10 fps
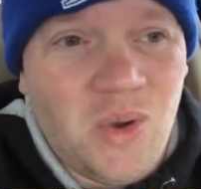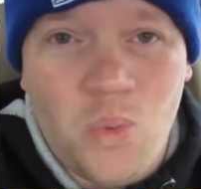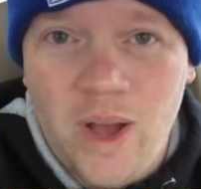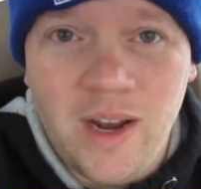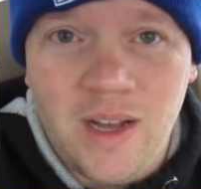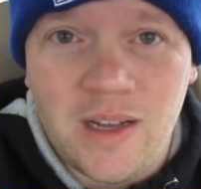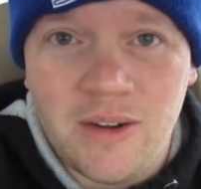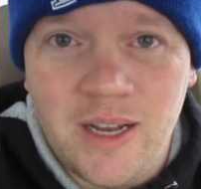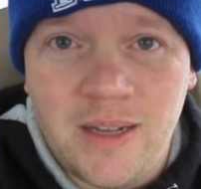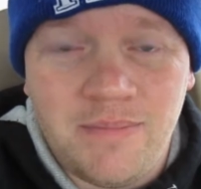why not,
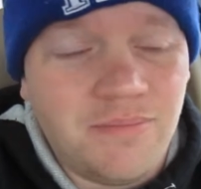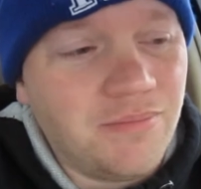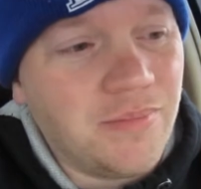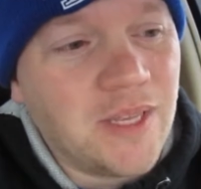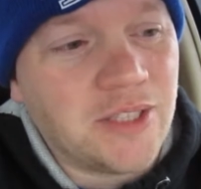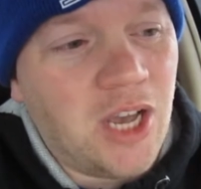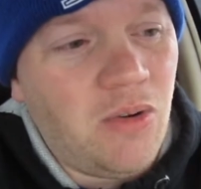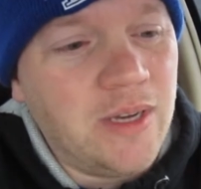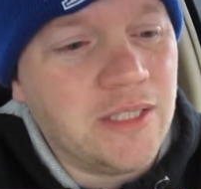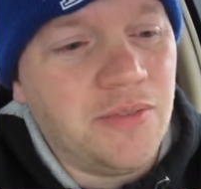right? As
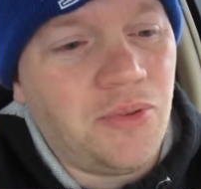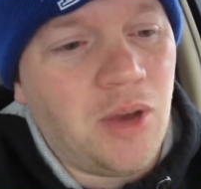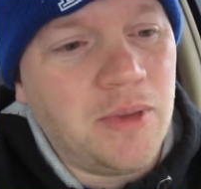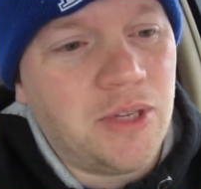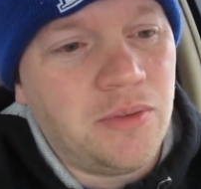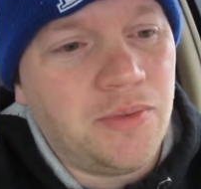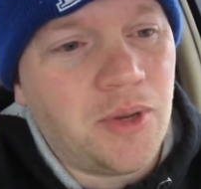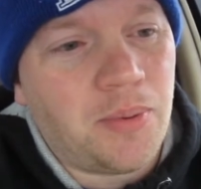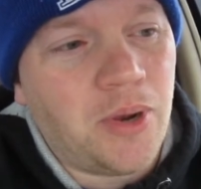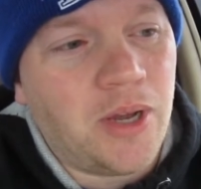always, if you want me to
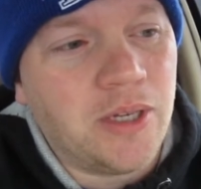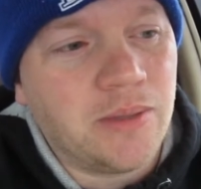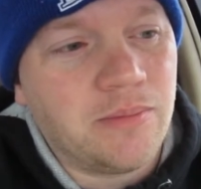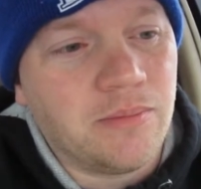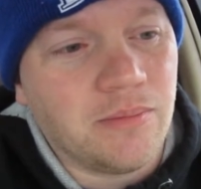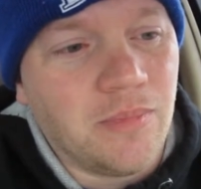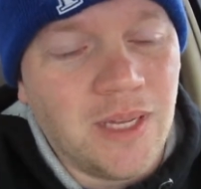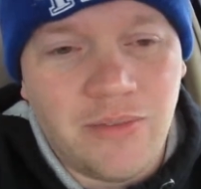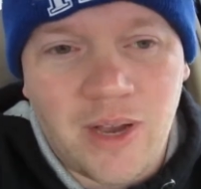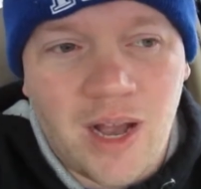review a product,
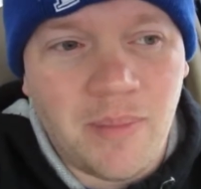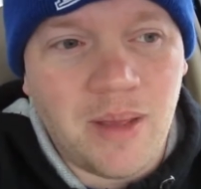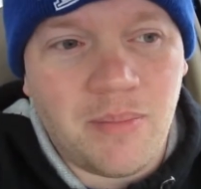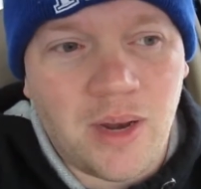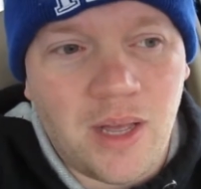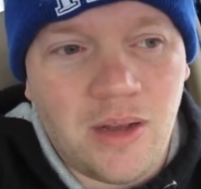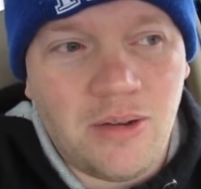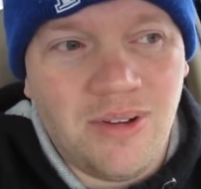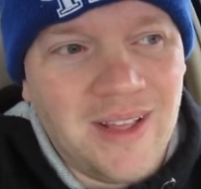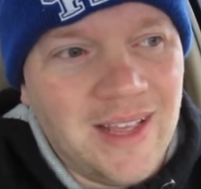leave a comment
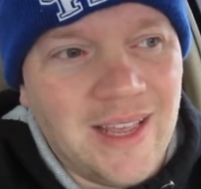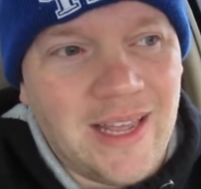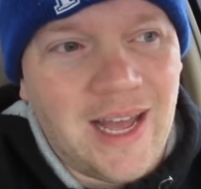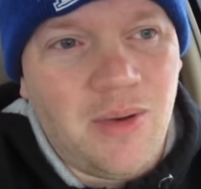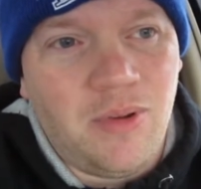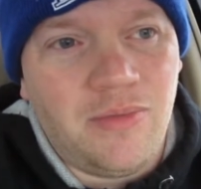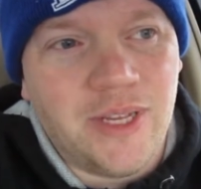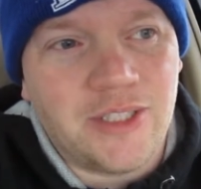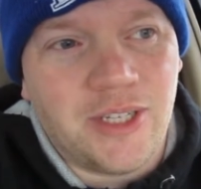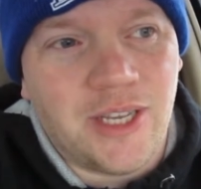below and I will
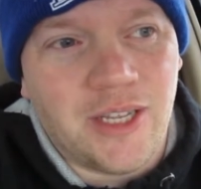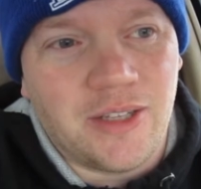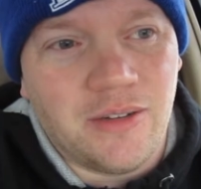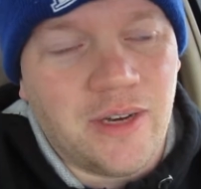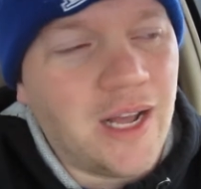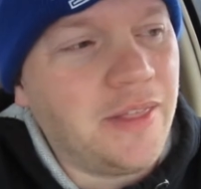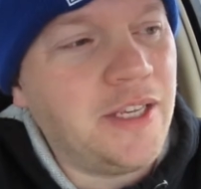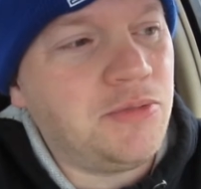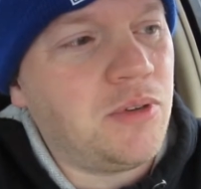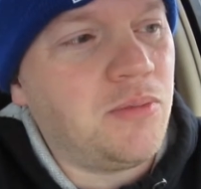eventually get to it. Now
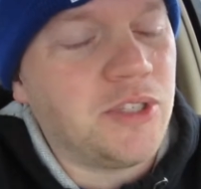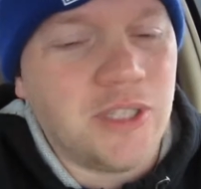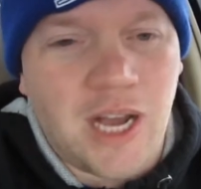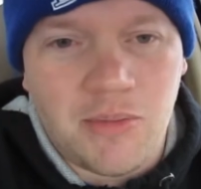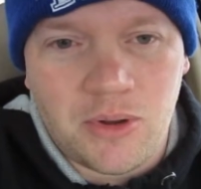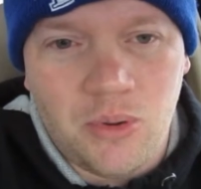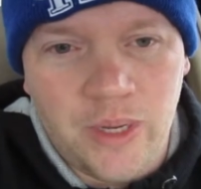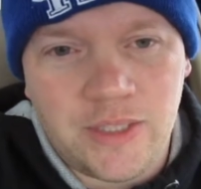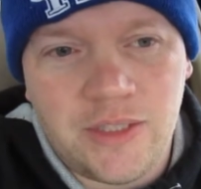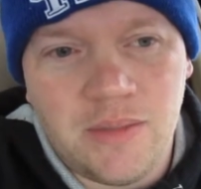this one was not
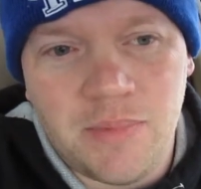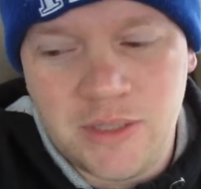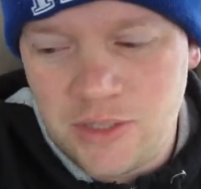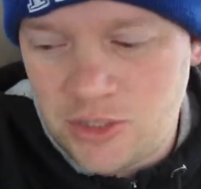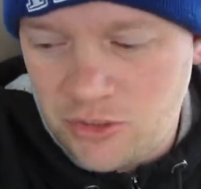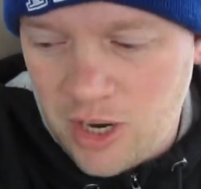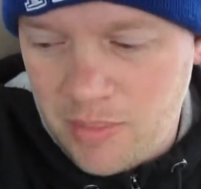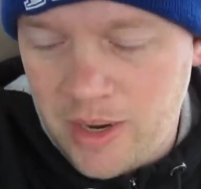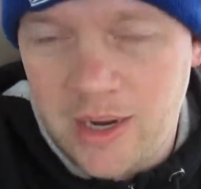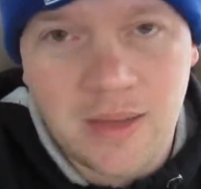requested, but the
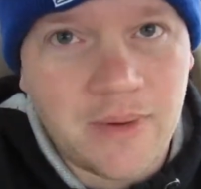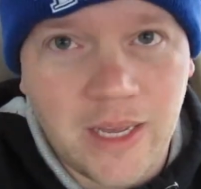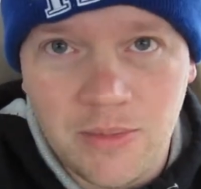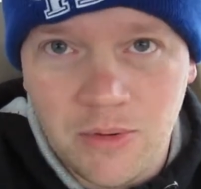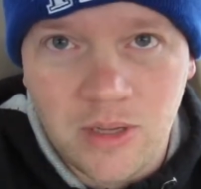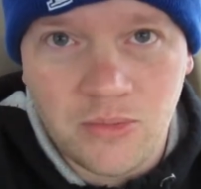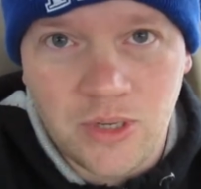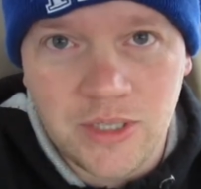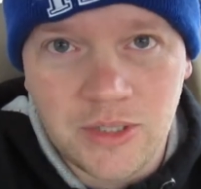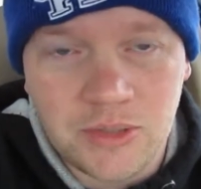strawberry lemonade one
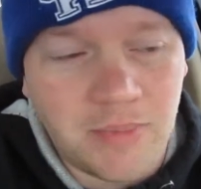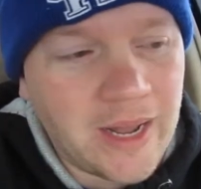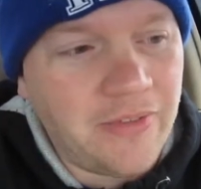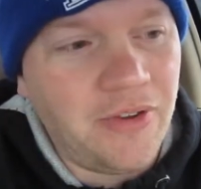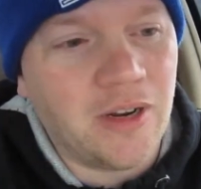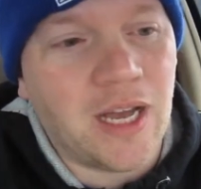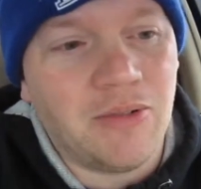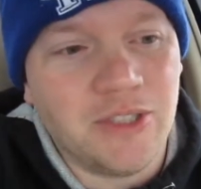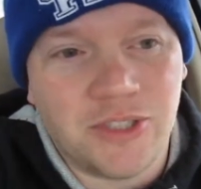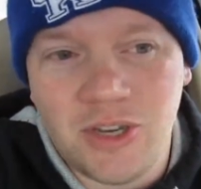was. But I figured I
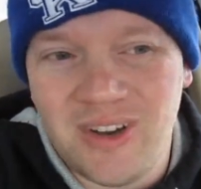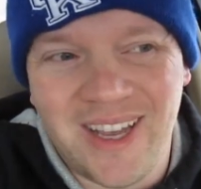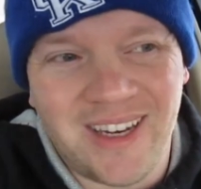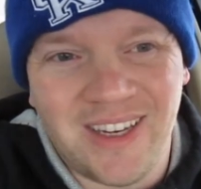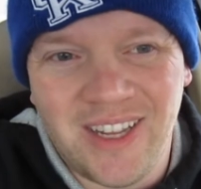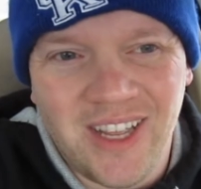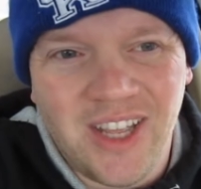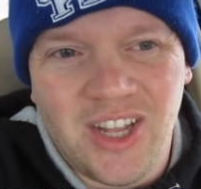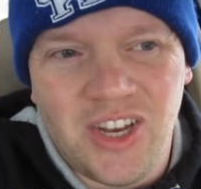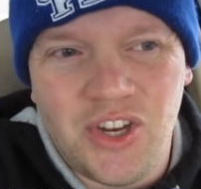would just go ahead and
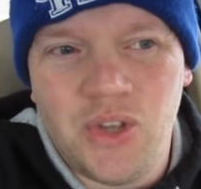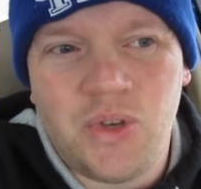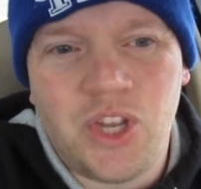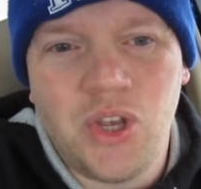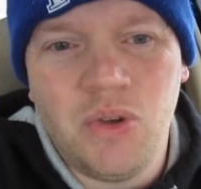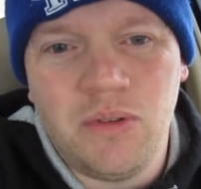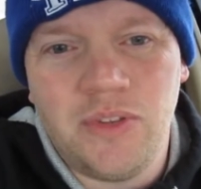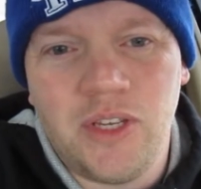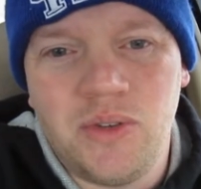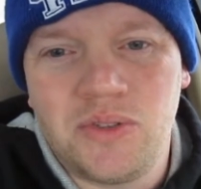do two
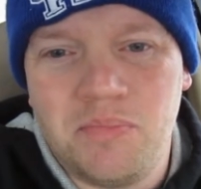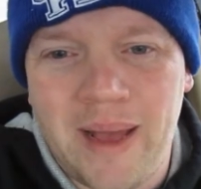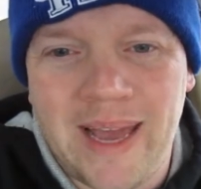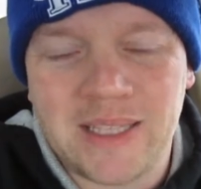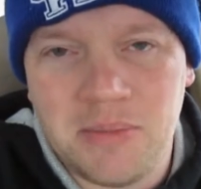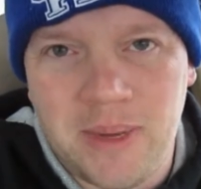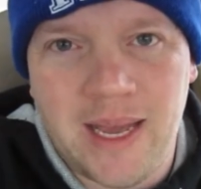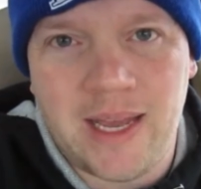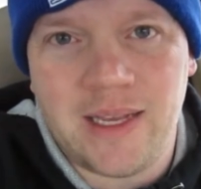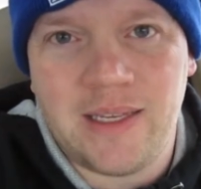reviews back to
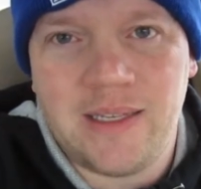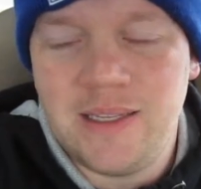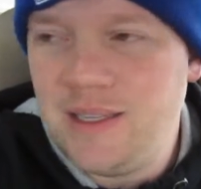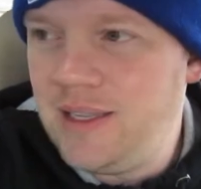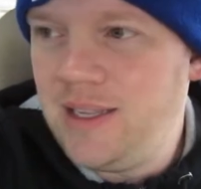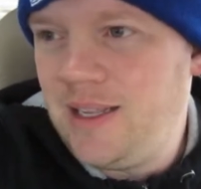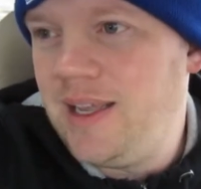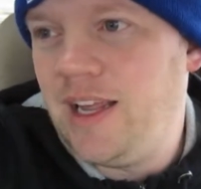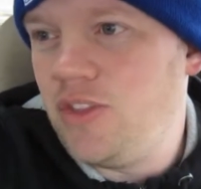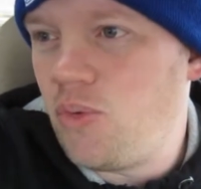back
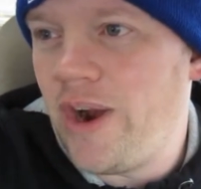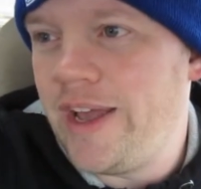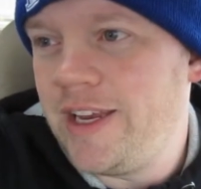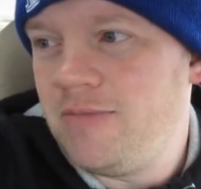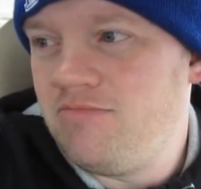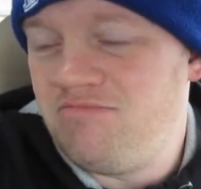in the rain,